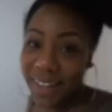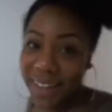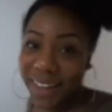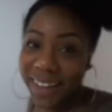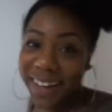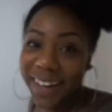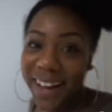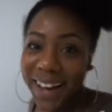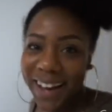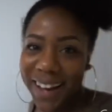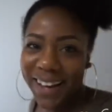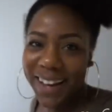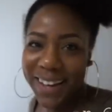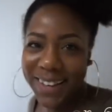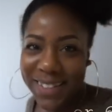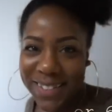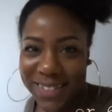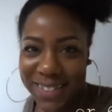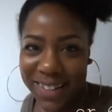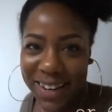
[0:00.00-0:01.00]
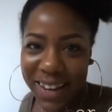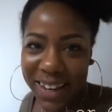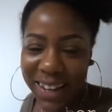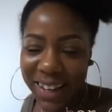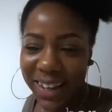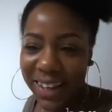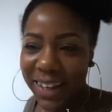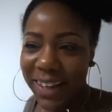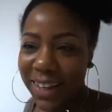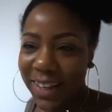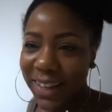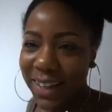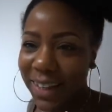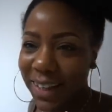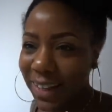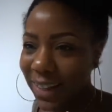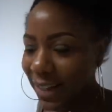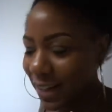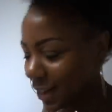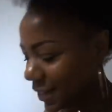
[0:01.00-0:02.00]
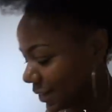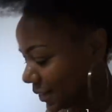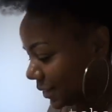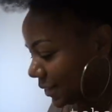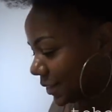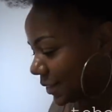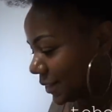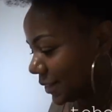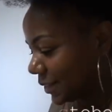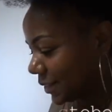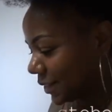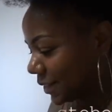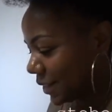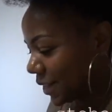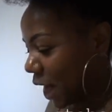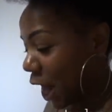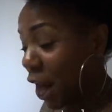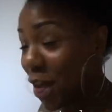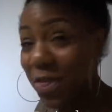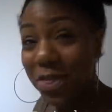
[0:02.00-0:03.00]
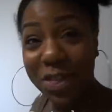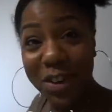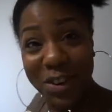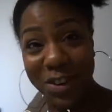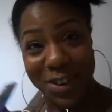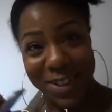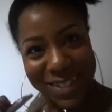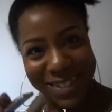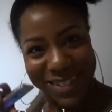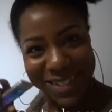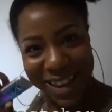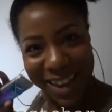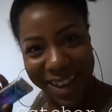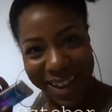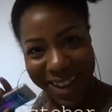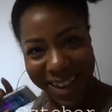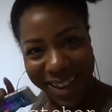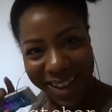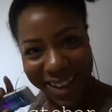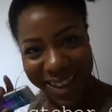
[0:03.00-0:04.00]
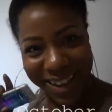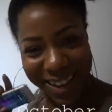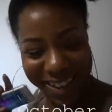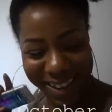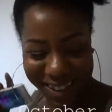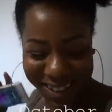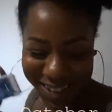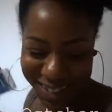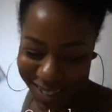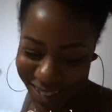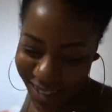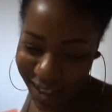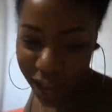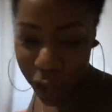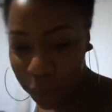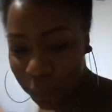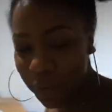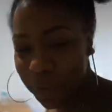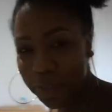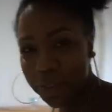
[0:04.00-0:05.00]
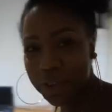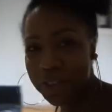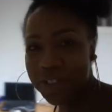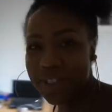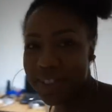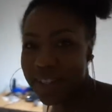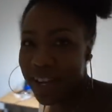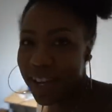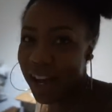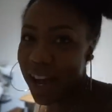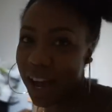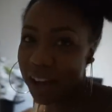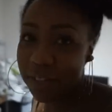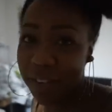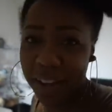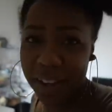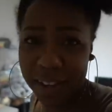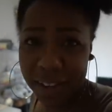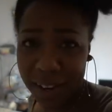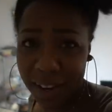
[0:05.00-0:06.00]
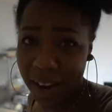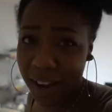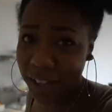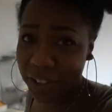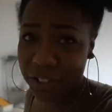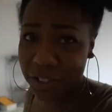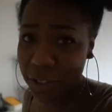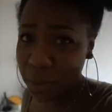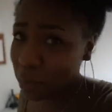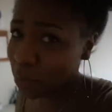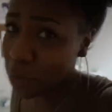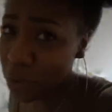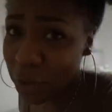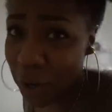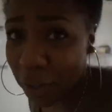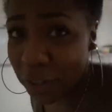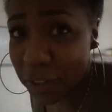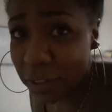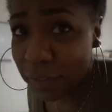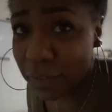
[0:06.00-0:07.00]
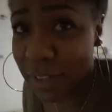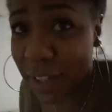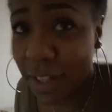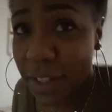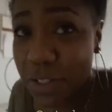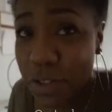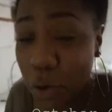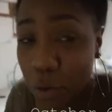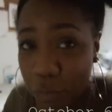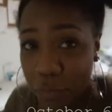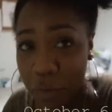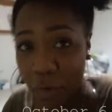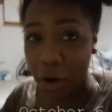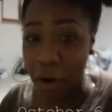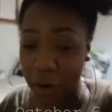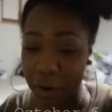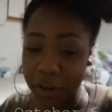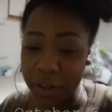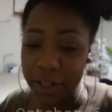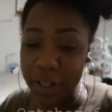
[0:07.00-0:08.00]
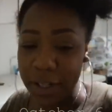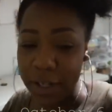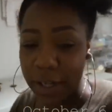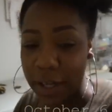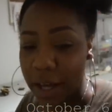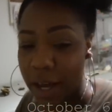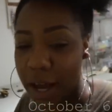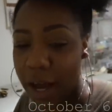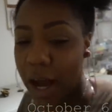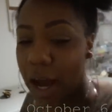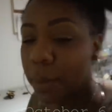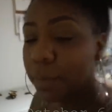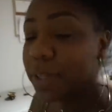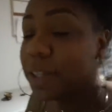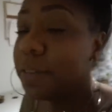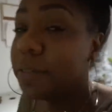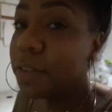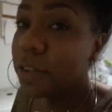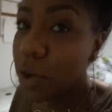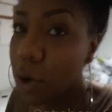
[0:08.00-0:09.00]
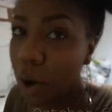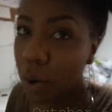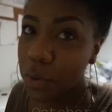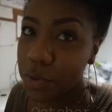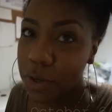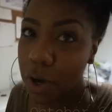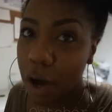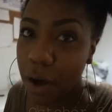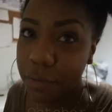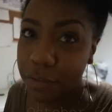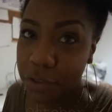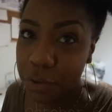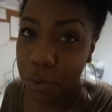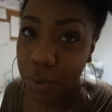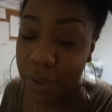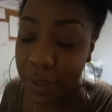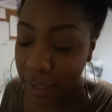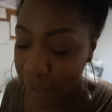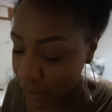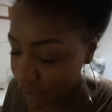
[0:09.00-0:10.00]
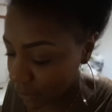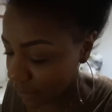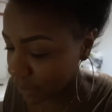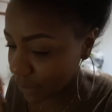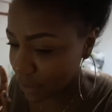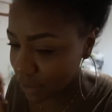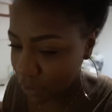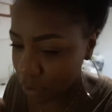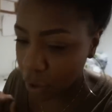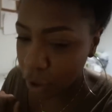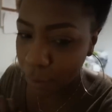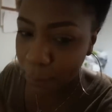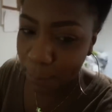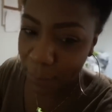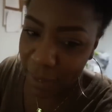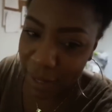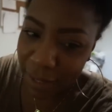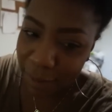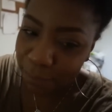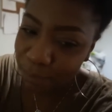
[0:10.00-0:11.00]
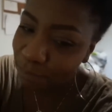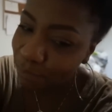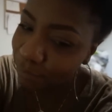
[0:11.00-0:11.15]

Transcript: Hey guys, today is Thursday. Happy Thursday. I've had actually a productive day so far, um, even though I was off to a late start, but